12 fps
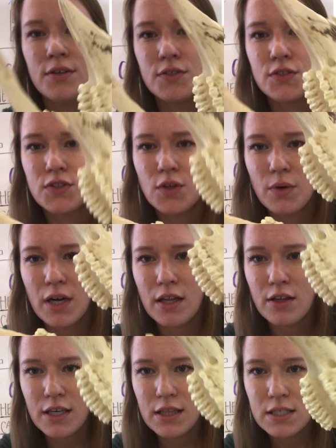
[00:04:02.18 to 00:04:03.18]
So when I
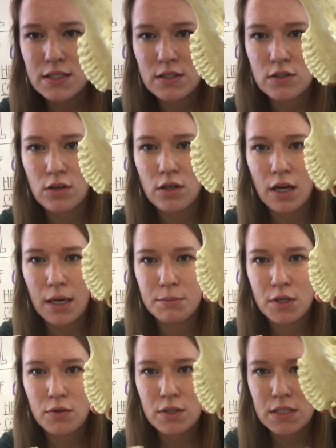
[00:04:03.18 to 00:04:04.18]
look at this skull, I'm
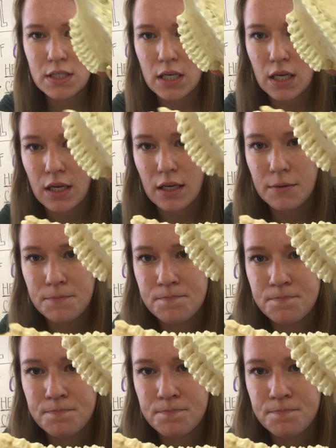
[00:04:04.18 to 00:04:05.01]
noticing,